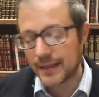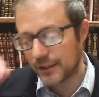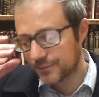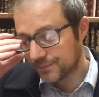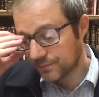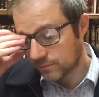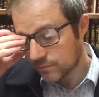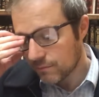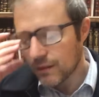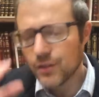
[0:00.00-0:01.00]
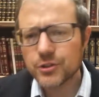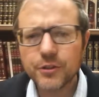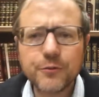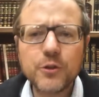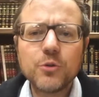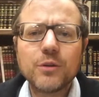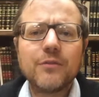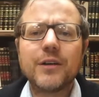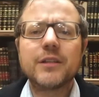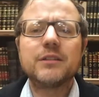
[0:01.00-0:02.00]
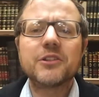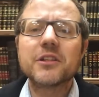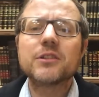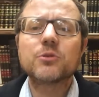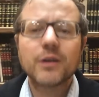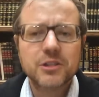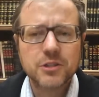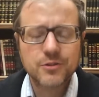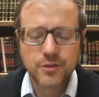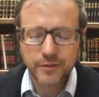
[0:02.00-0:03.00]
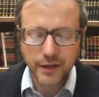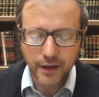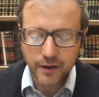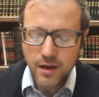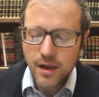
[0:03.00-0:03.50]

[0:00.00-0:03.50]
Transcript: Now, there's a few very serious questions over here.